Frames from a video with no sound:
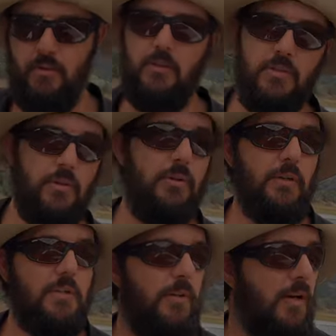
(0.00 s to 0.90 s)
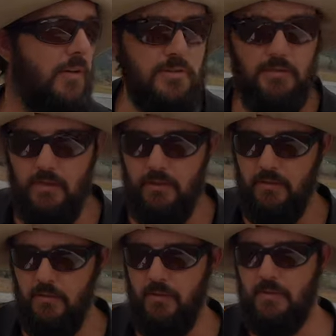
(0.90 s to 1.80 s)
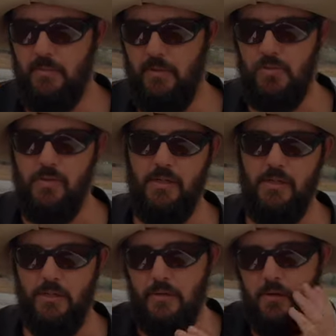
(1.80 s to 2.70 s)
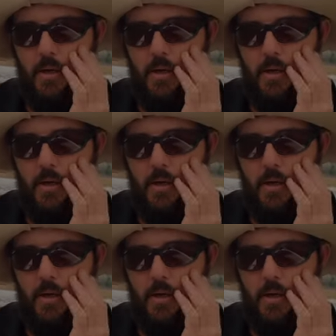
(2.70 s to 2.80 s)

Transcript: I can try and explain it to you. It is a bit tricky.